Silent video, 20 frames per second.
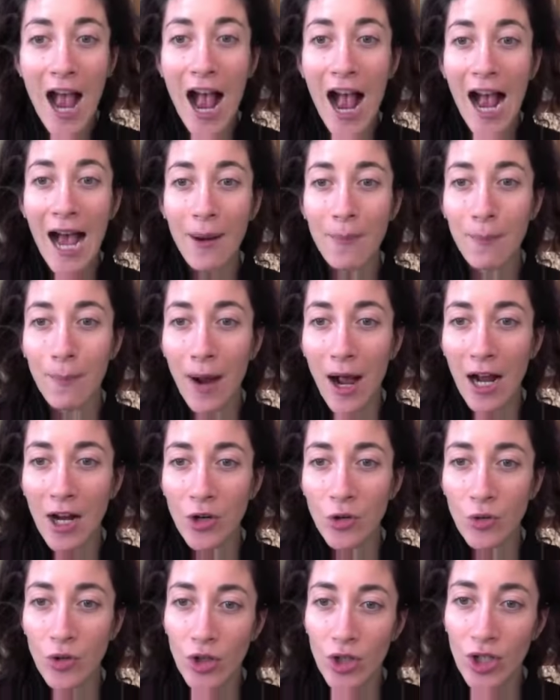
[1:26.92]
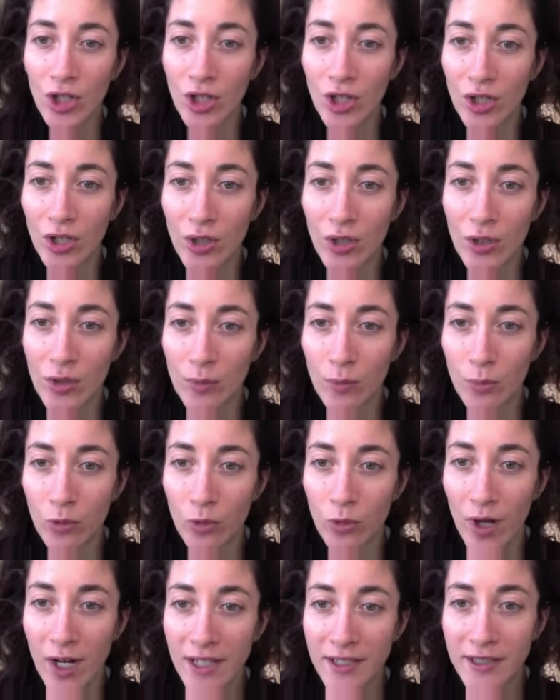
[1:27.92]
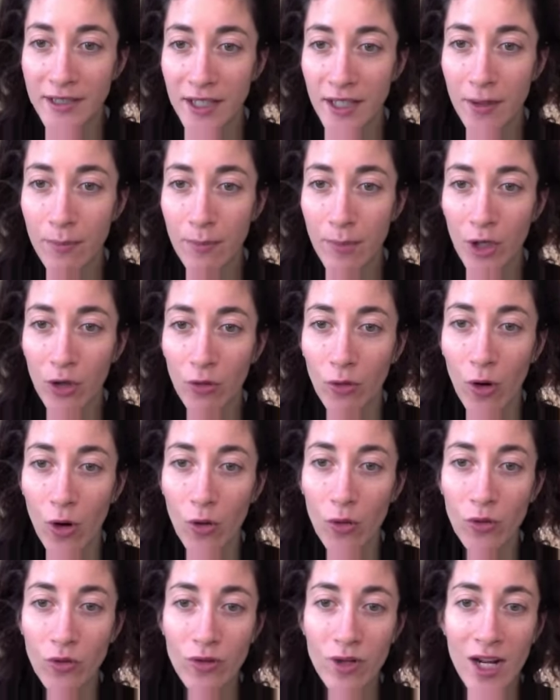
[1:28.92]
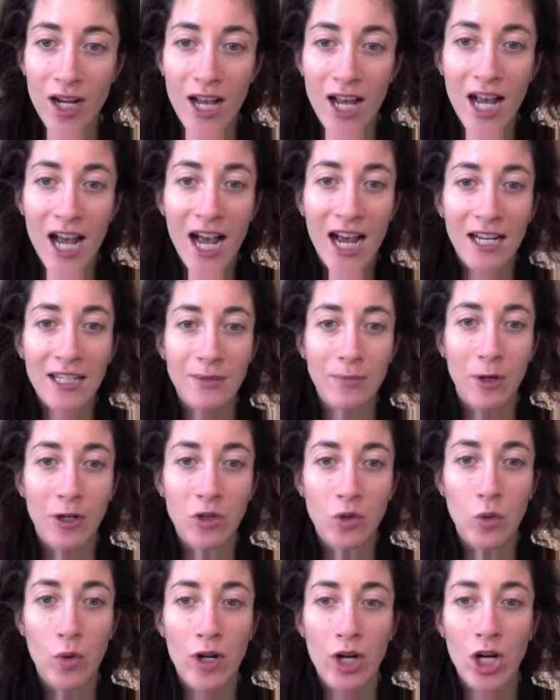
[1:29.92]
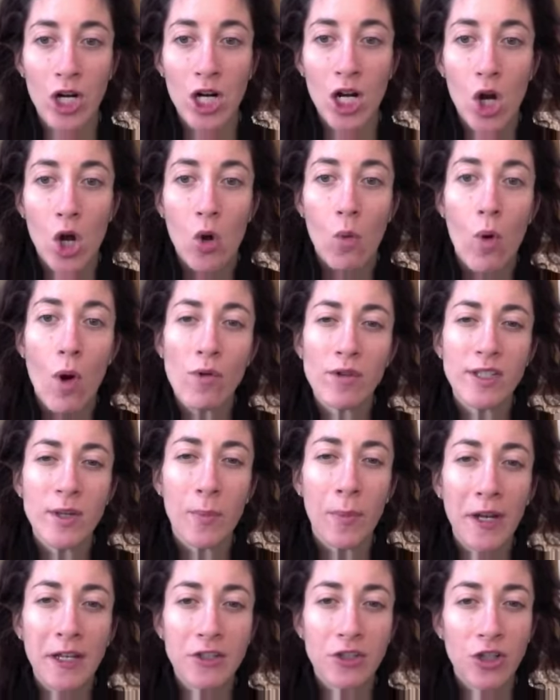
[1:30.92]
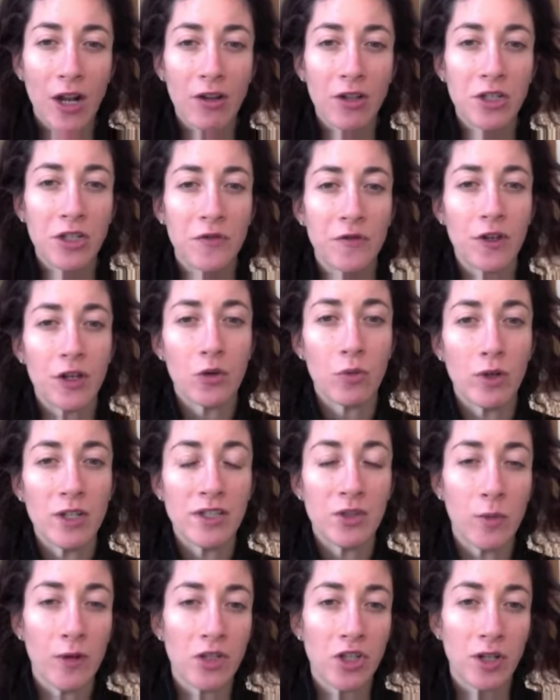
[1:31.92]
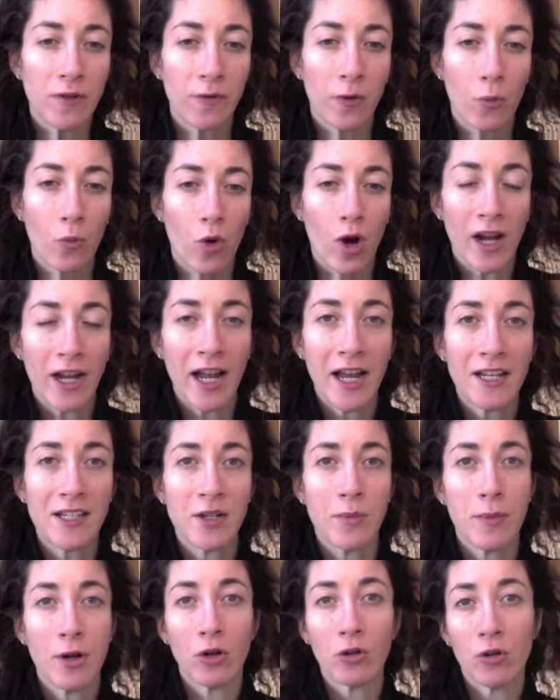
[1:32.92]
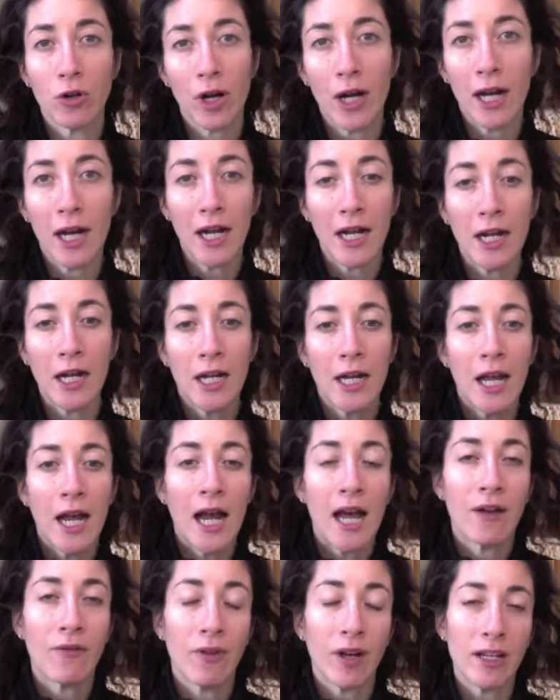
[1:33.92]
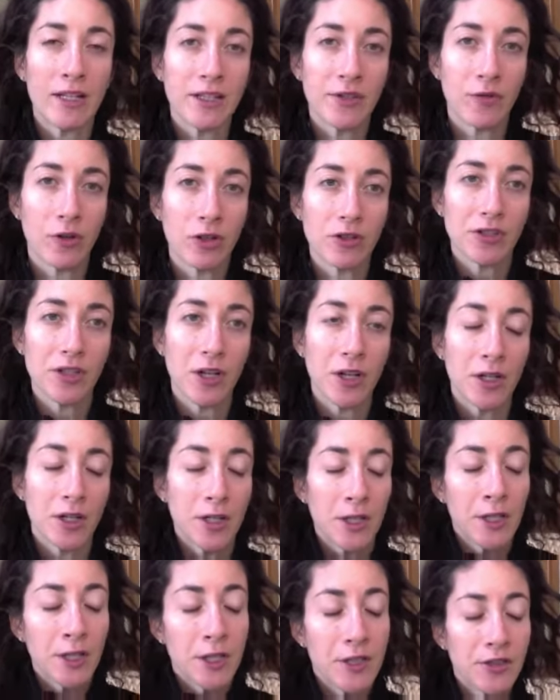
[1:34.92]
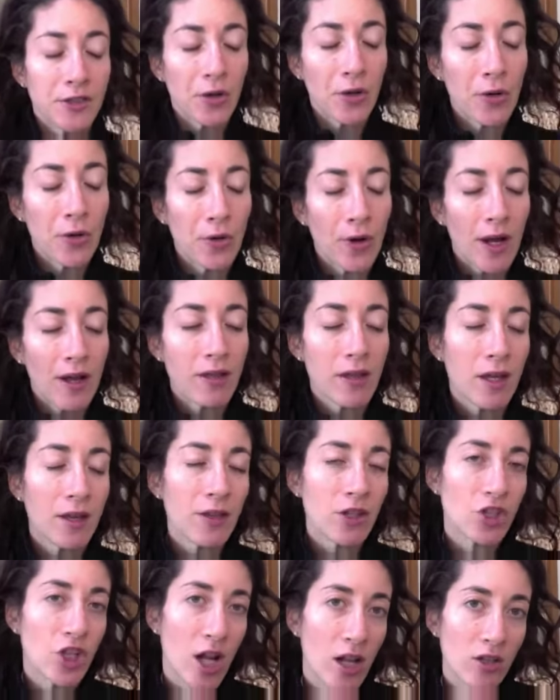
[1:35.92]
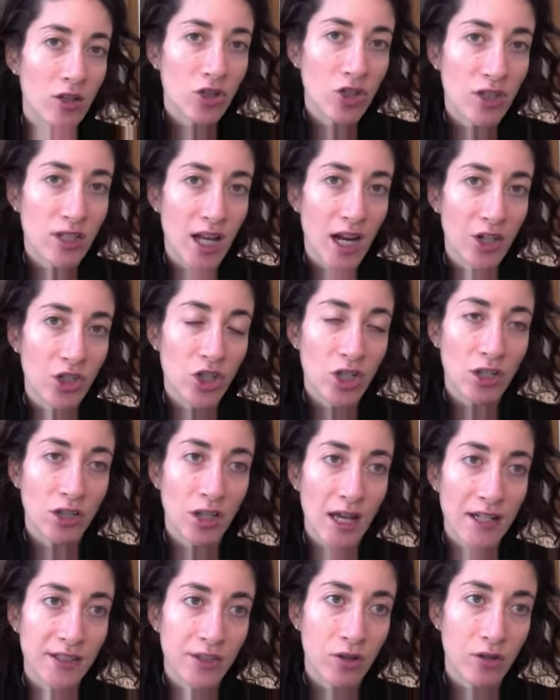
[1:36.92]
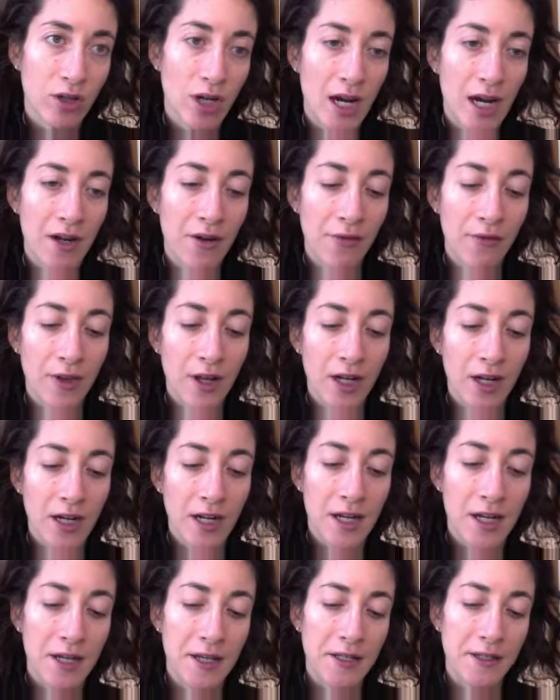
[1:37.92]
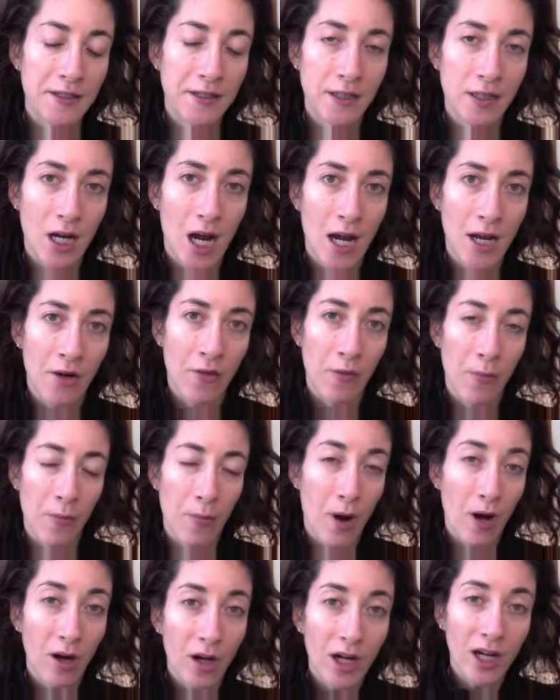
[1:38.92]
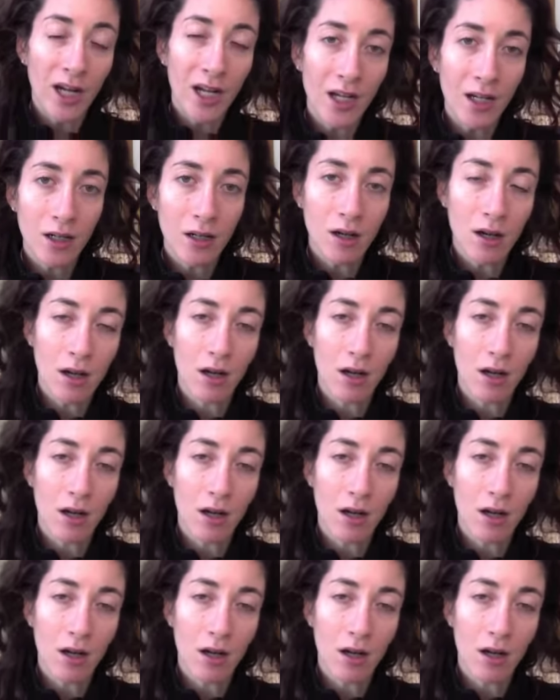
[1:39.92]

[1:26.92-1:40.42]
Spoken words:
At Bryson McCrone asked me on Twitter, what was the biggest challenge for you when switching from YA to middle grade and vice versa? So I think the challenge is actually less creative than it is kind of marketing.